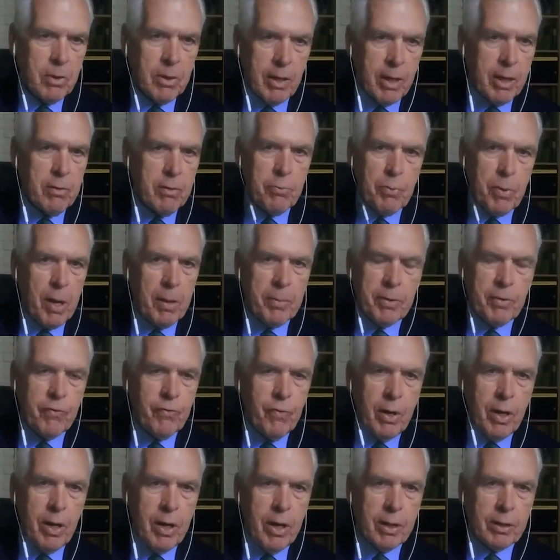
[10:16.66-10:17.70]
is probably
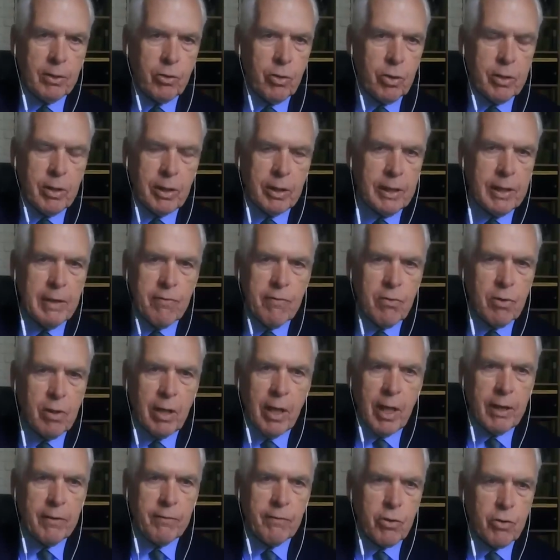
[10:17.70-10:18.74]
fine because it leaves a
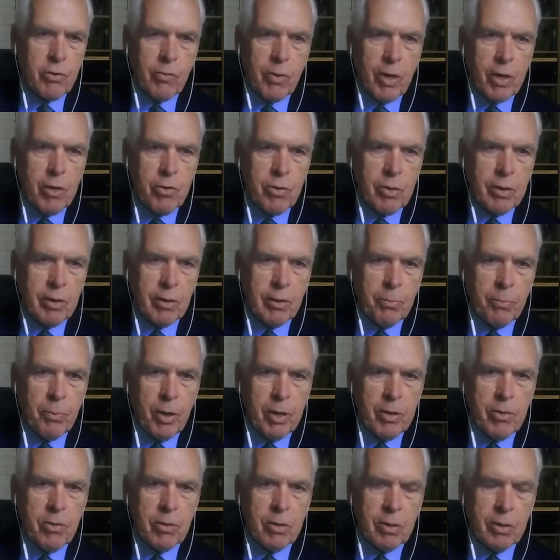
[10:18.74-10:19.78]
lot of discretion in the
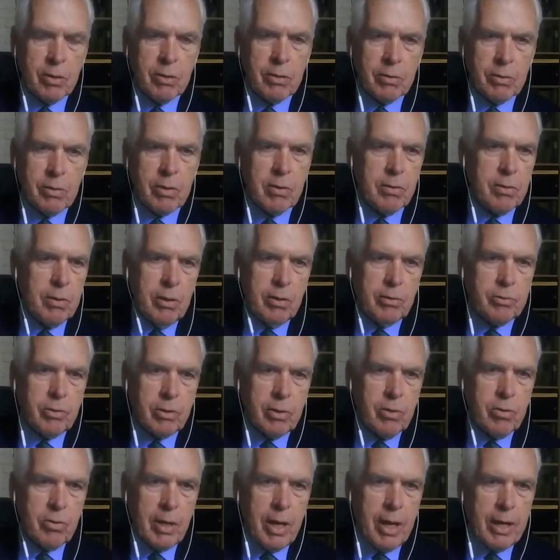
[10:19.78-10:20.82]
president to still
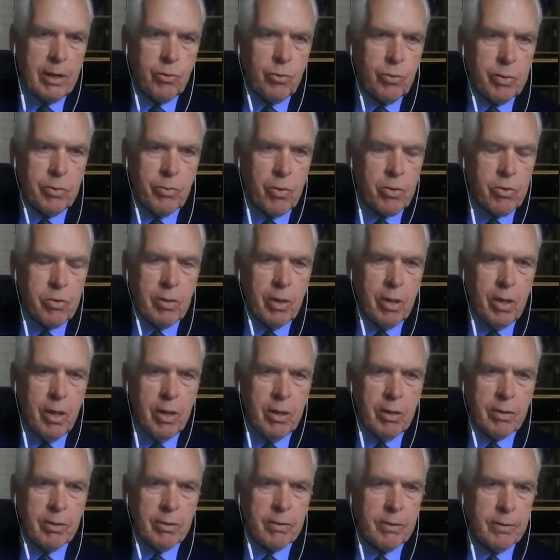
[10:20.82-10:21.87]
decide who he wants to hire.